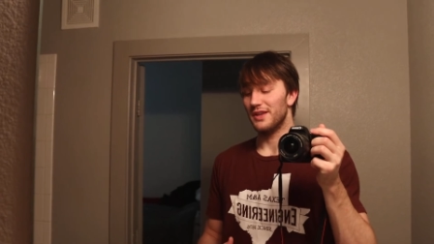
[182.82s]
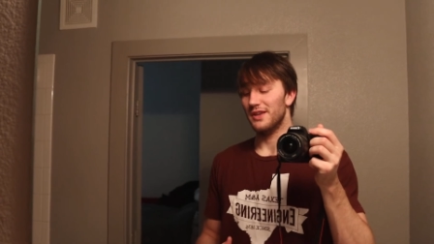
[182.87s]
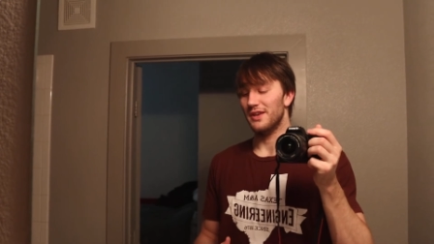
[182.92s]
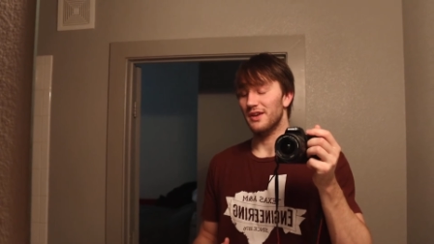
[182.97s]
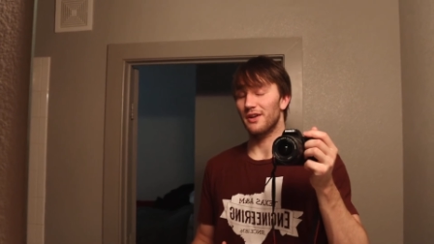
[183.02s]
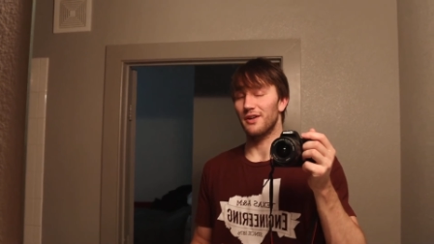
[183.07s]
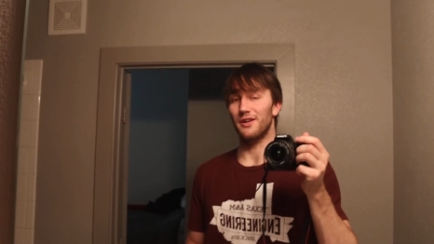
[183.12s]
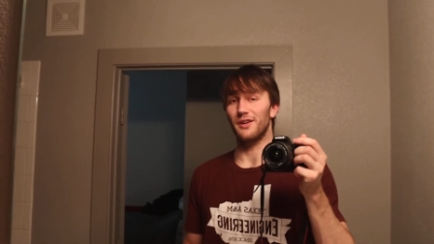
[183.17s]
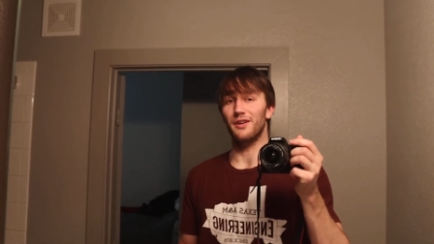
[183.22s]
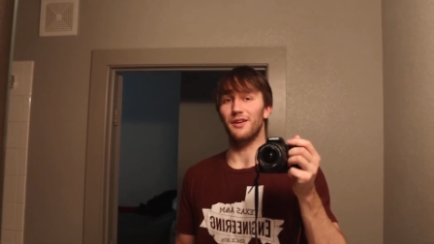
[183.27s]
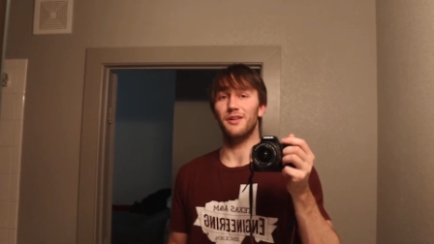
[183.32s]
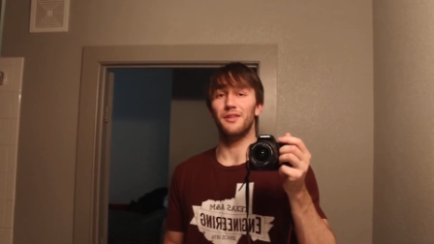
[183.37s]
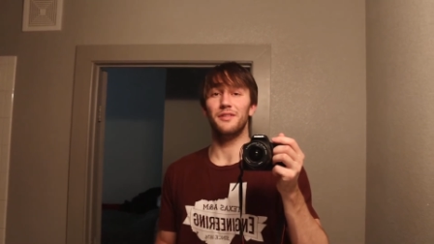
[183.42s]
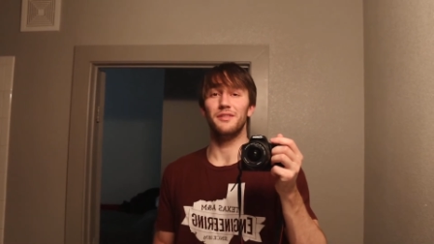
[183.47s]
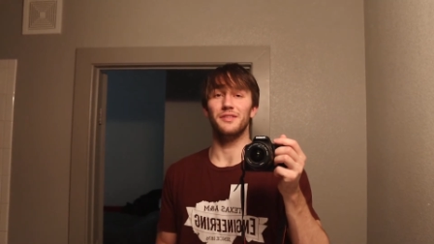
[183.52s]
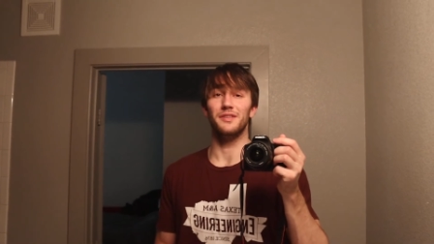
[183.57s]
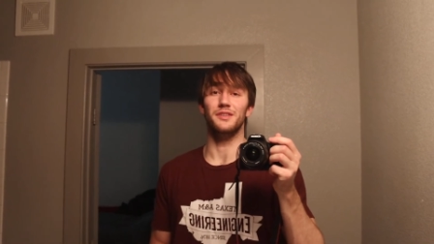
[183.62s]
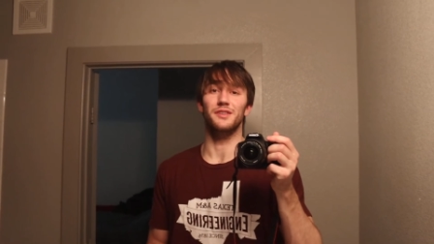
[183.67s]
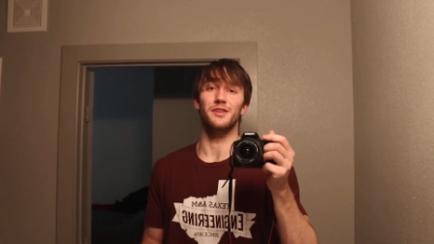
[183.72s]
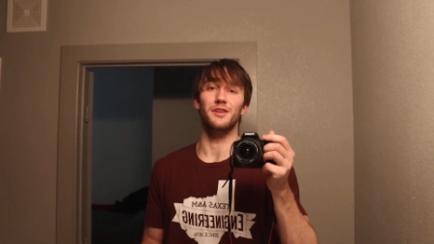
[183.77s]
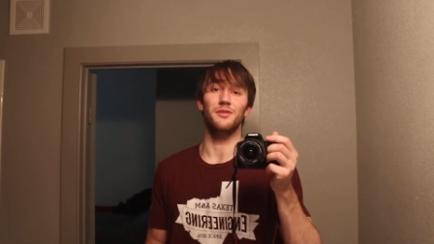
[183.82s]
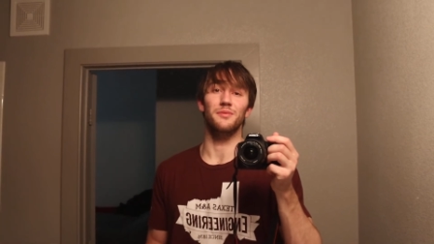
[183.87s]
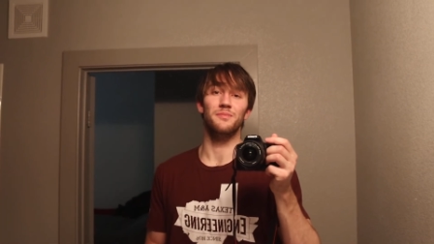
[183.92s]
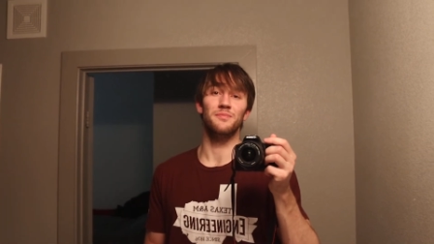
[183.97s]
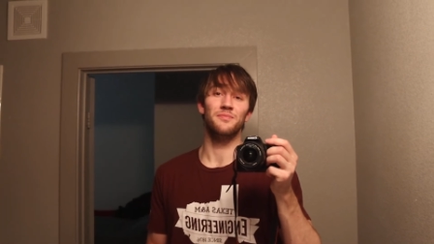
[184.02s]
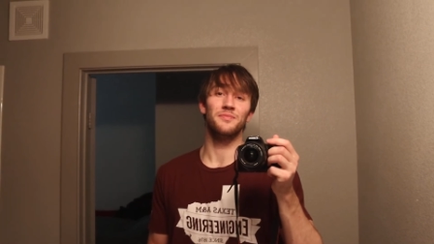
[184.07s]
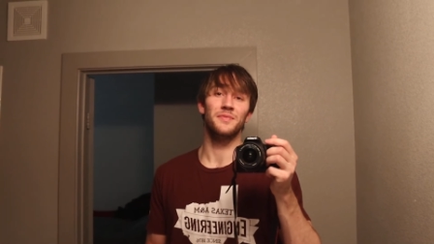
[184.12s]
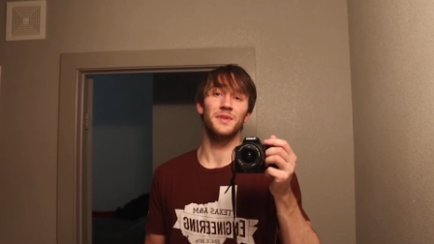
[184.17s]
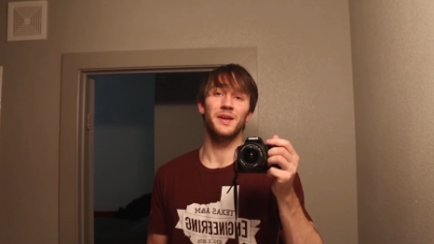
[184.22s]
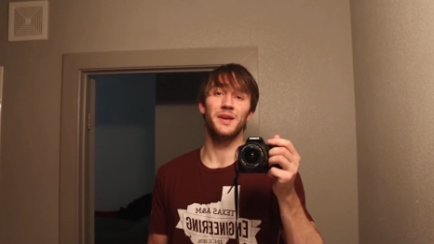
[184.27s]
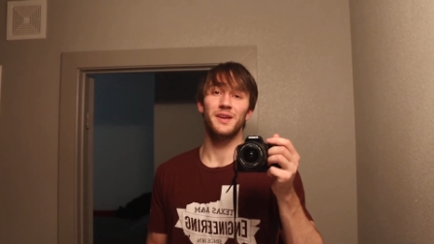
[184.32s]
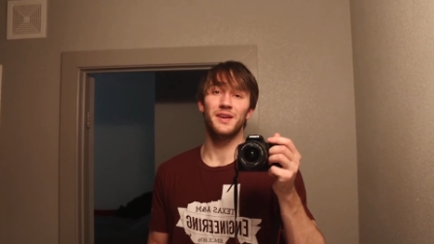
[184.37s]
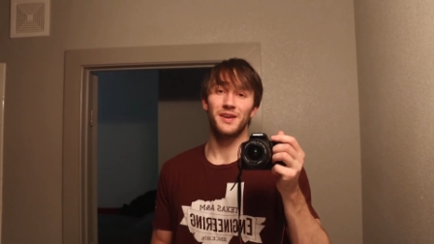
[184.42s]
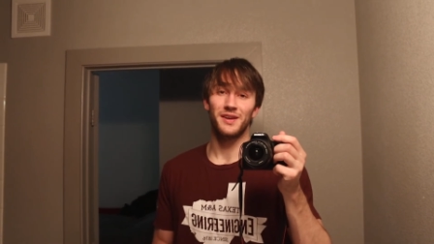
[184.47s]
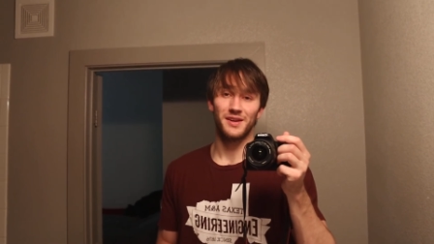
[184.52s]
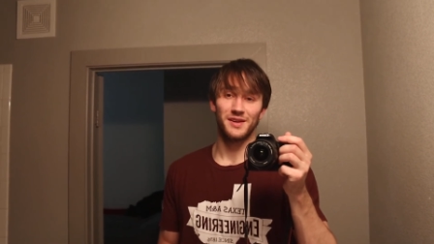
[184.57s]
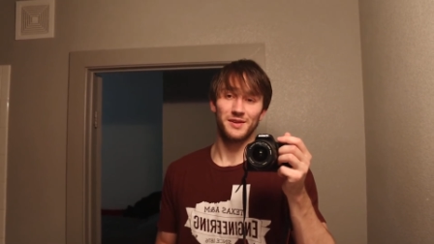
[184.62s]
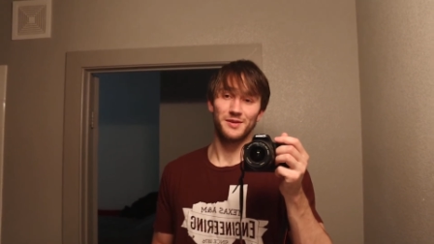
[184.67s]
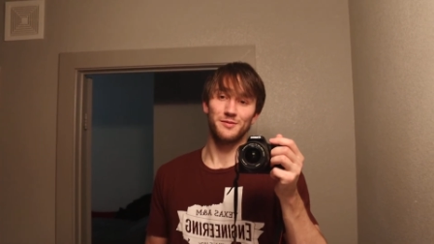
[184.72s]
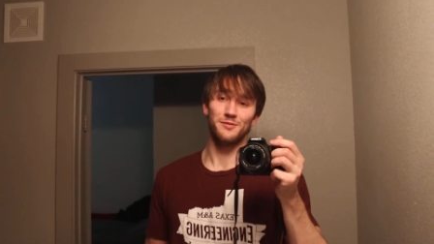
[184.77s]
y'all, you know,
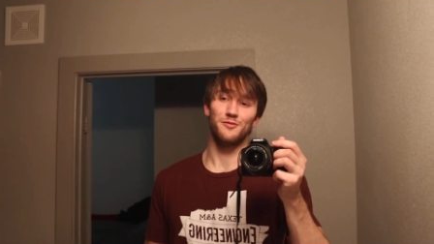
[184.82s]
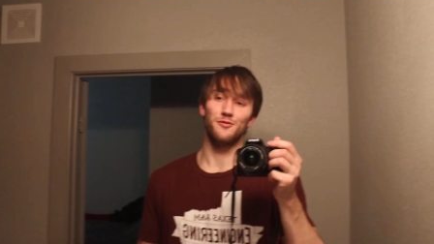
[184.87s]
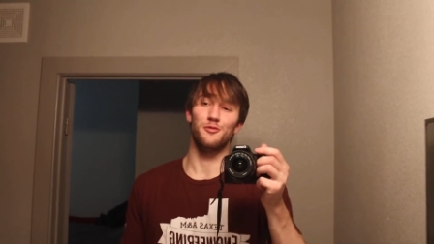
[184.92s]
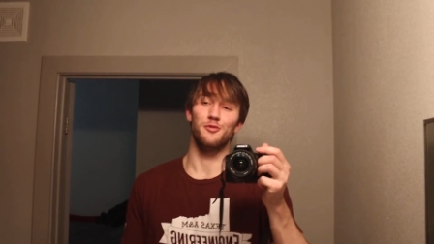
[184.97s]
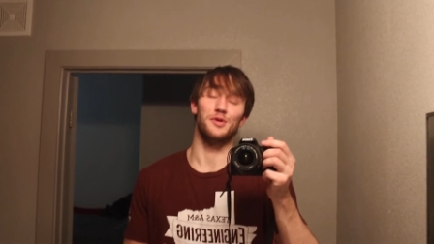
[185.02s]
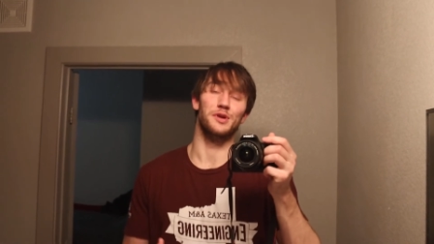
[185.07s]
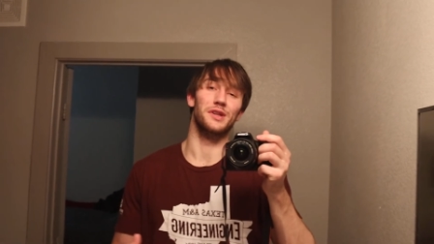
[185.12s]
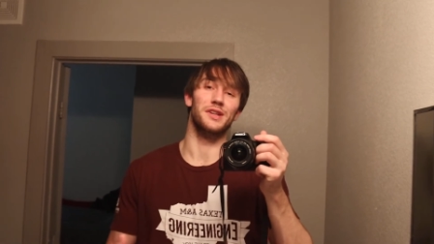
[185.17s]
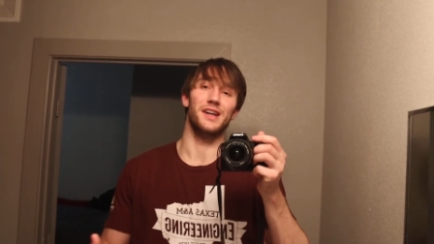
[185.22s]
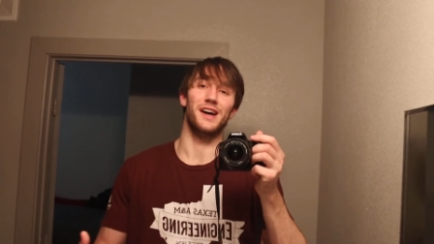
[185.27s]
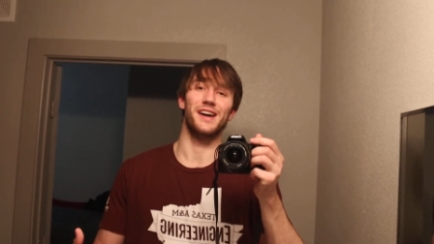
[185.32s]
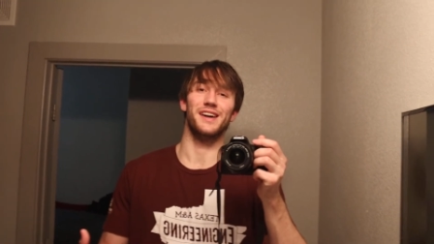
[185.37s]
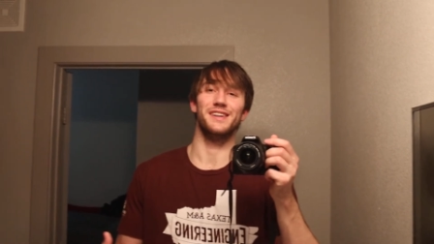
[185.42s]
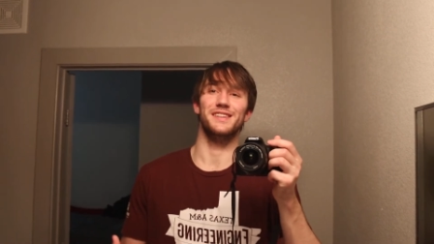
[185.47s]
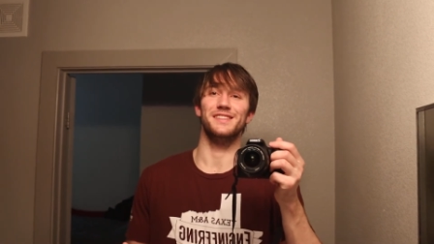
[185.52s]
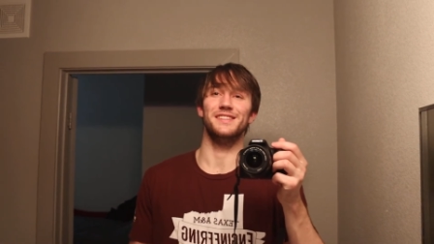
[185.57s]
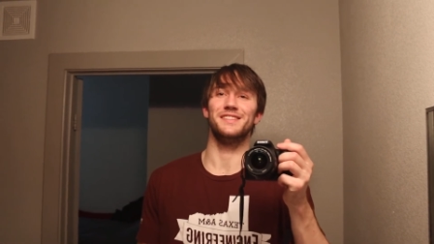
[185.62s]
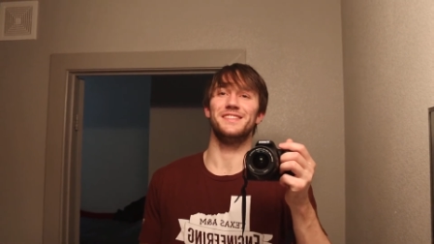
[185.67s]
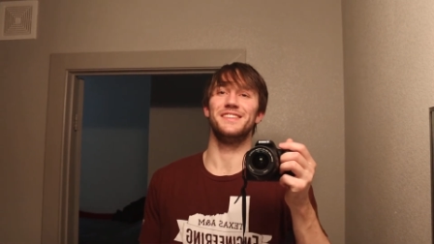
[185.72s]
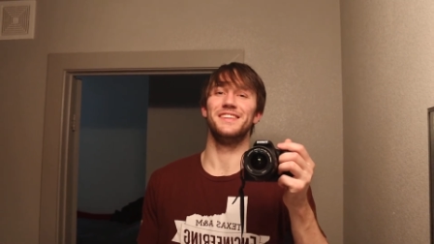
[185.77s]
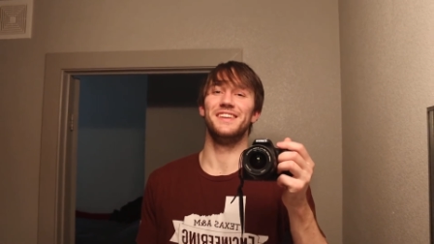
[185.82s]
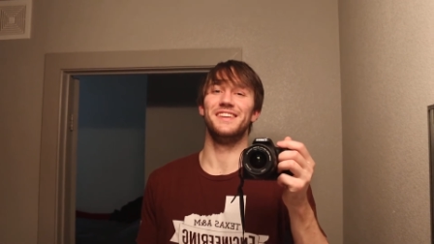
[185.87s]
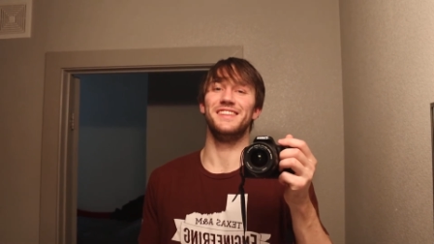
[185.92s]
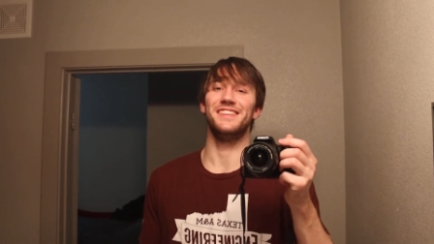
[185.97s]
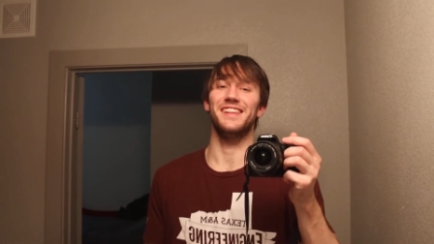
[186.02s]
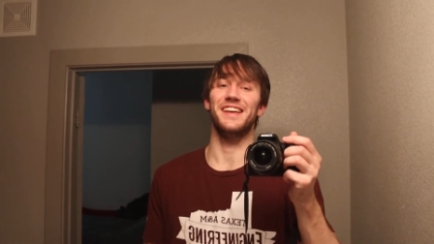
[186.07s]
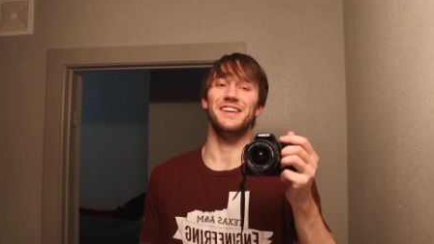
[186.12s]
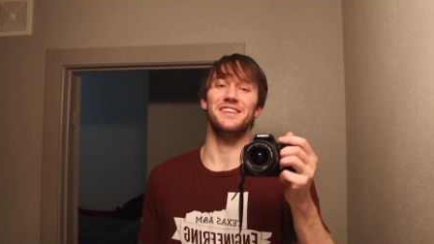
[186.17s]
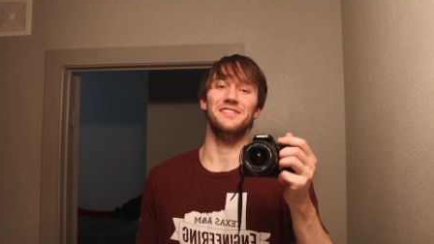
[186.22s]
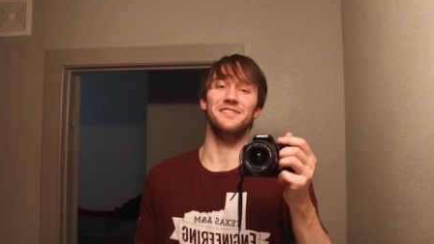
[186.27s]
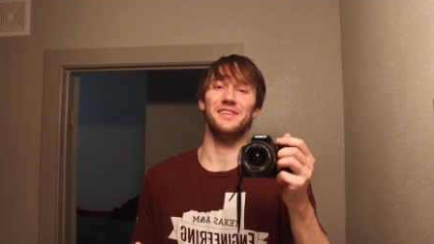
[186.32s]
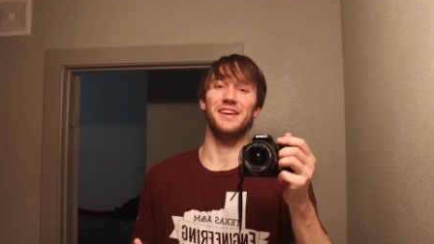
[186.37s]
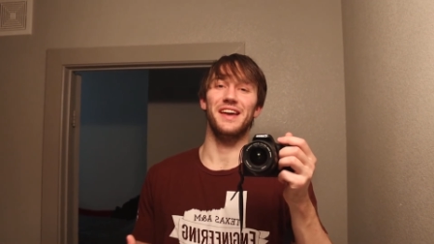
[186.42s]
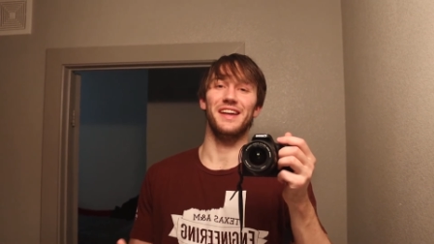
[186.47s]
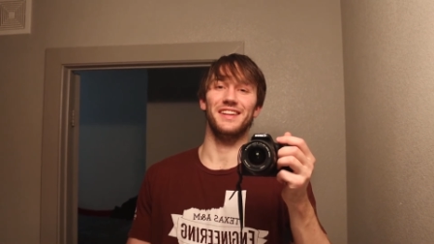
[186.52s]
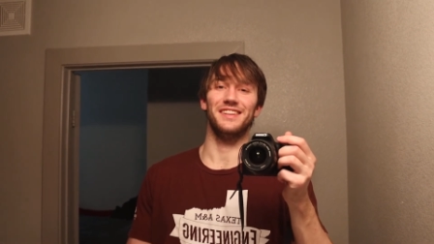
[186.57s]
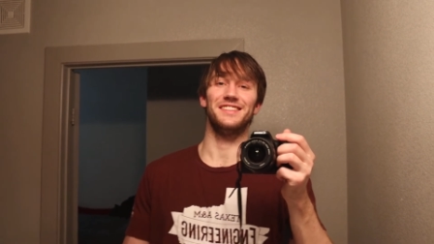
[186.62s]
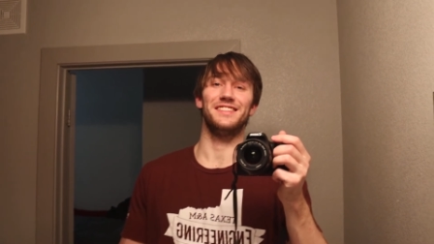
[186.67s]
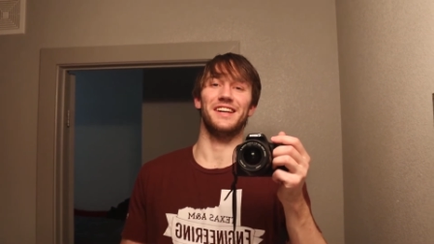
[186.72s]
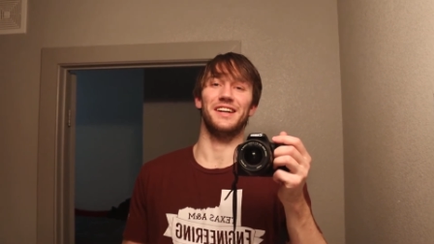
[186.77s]
realize that you
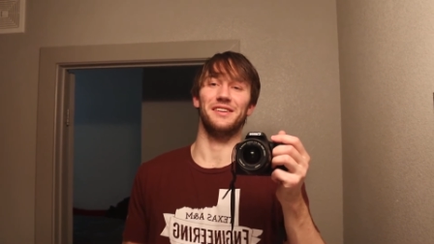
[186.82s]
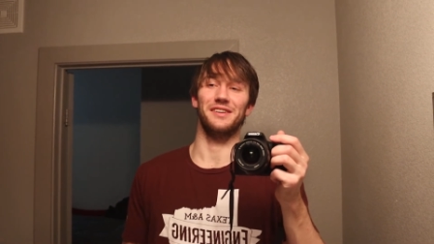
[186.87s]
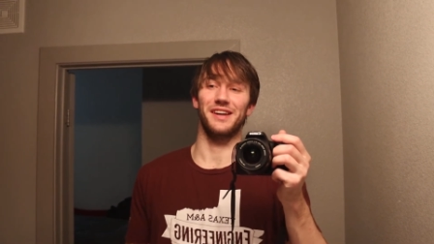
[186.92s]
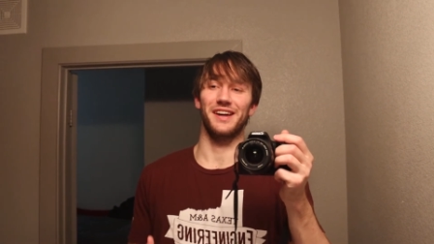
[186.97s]
can't settle,